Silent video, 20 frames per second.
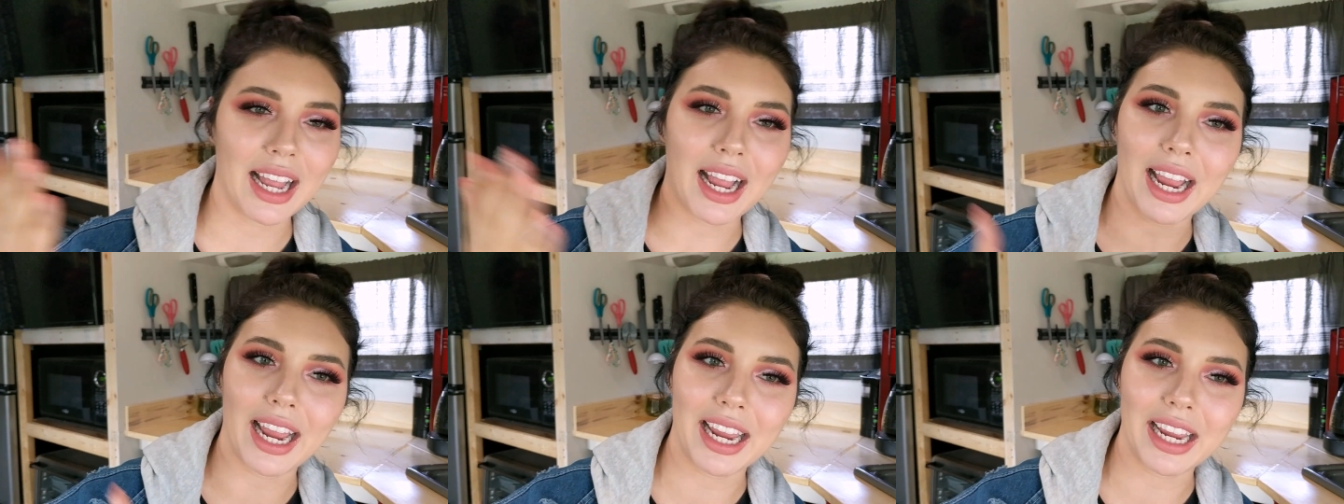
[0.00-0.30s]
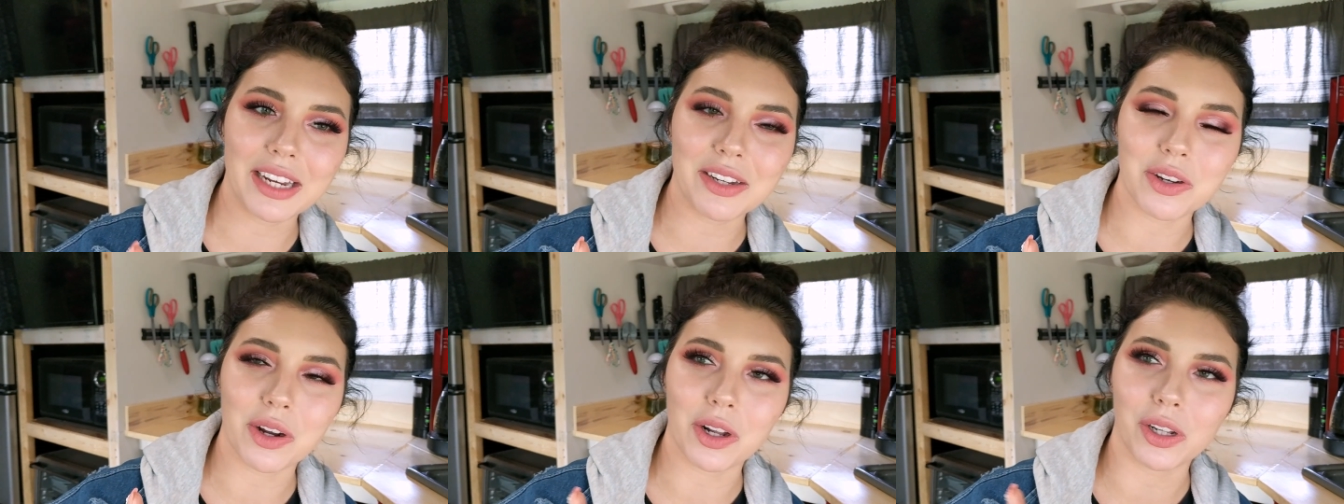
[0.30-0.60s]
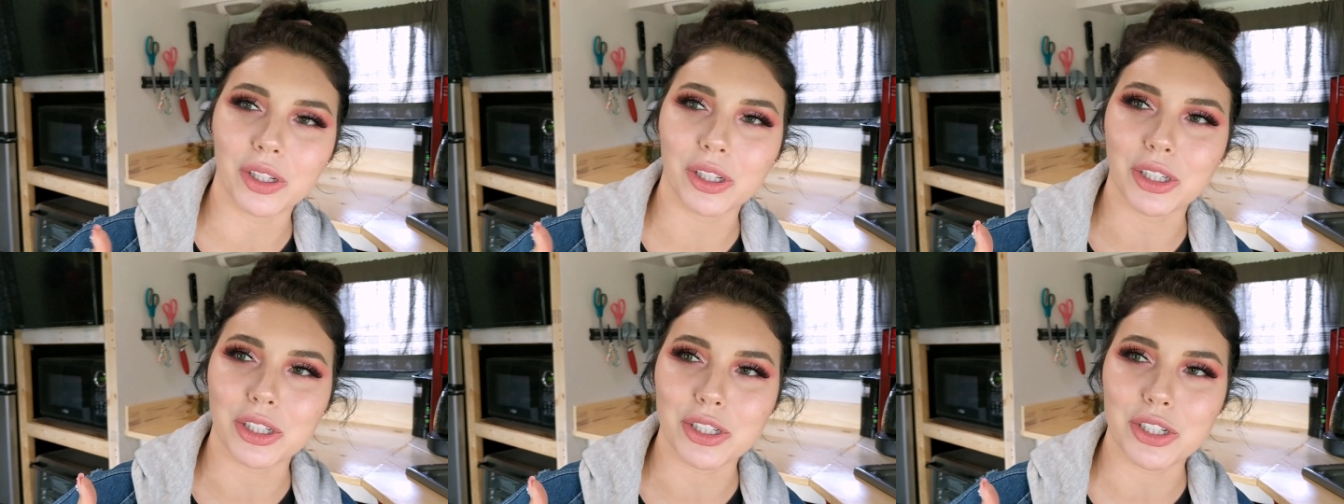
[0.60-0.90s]

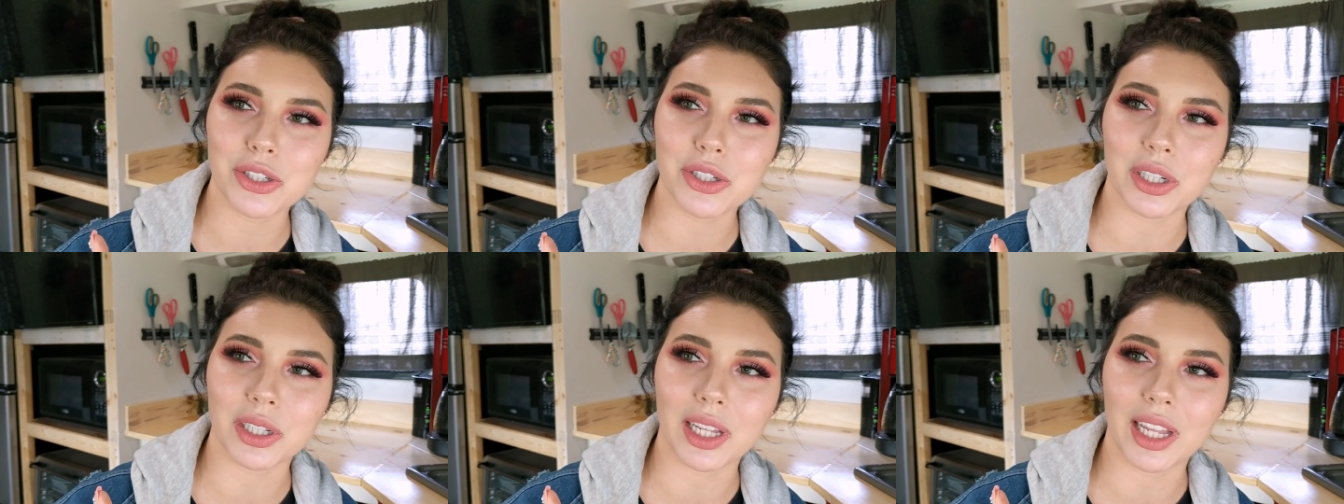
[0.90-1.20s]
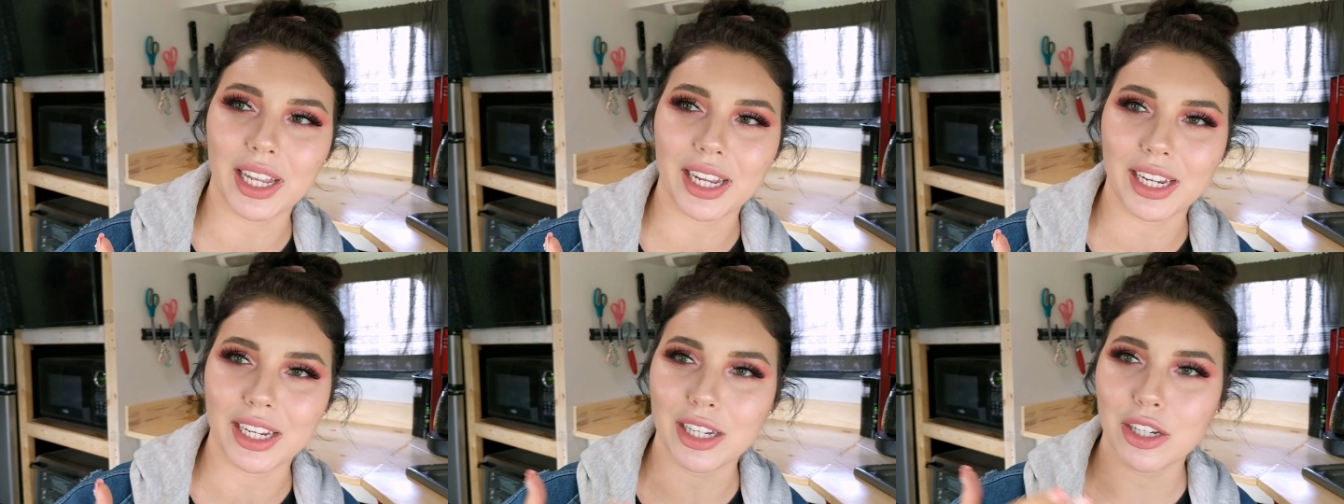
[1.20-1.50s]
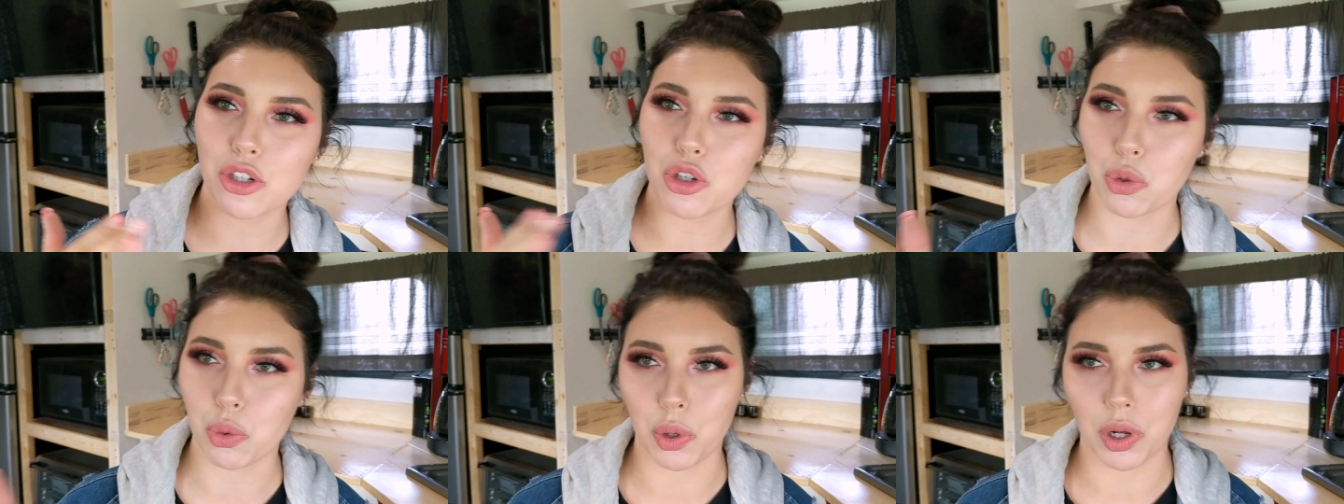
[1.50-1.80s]
$8 to
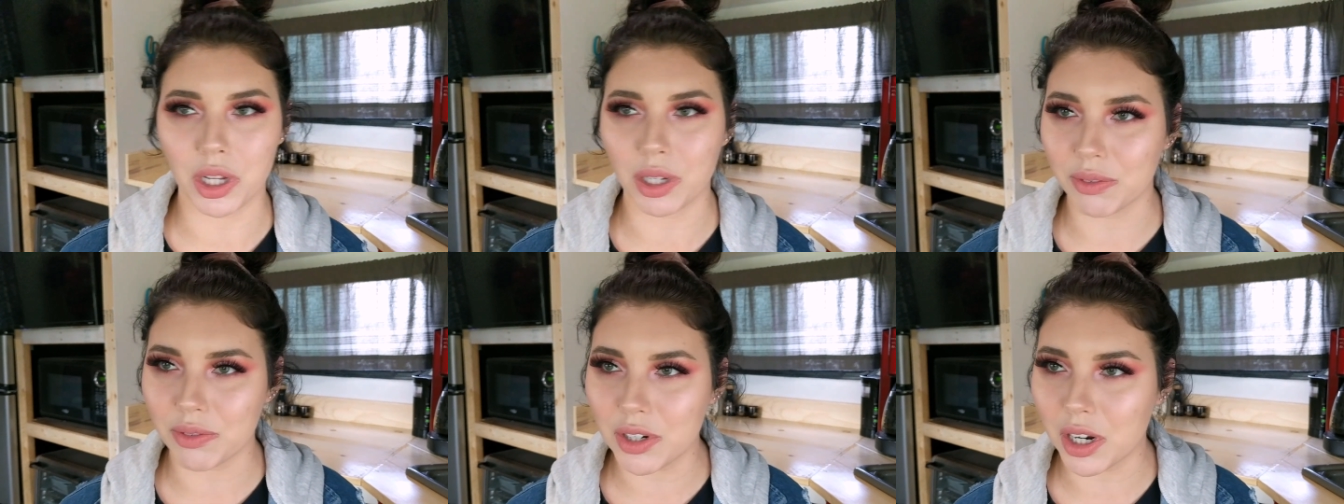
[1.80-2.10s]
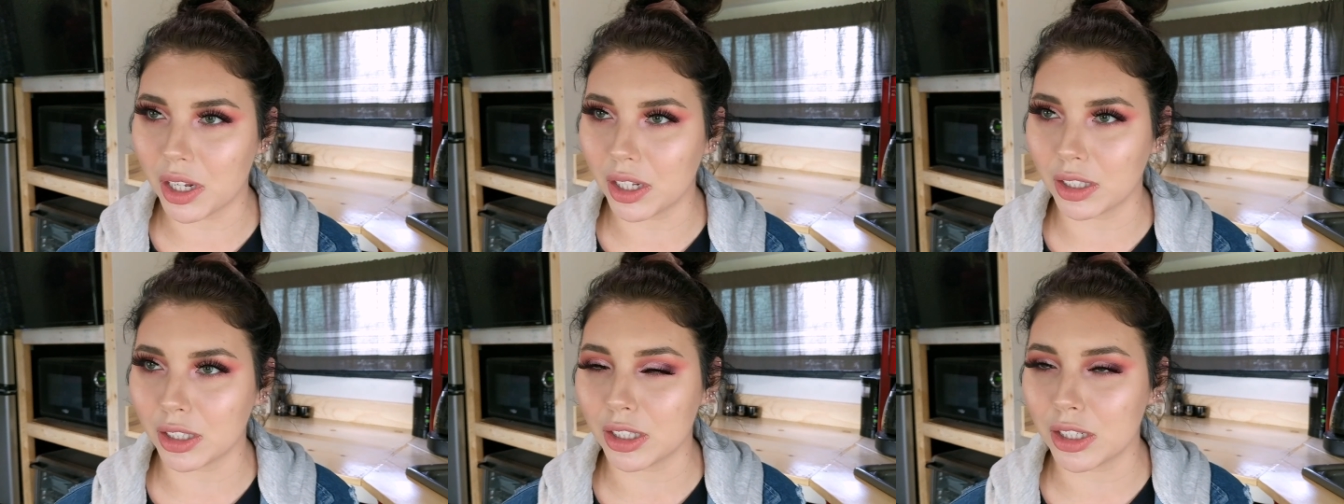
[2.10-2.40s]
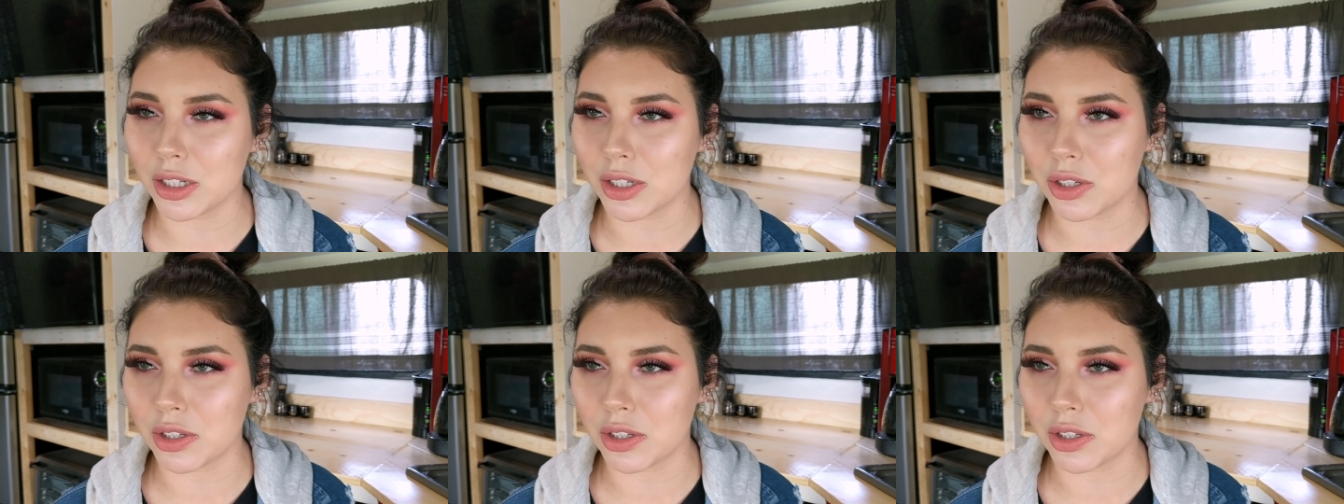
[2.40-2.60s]
like $12,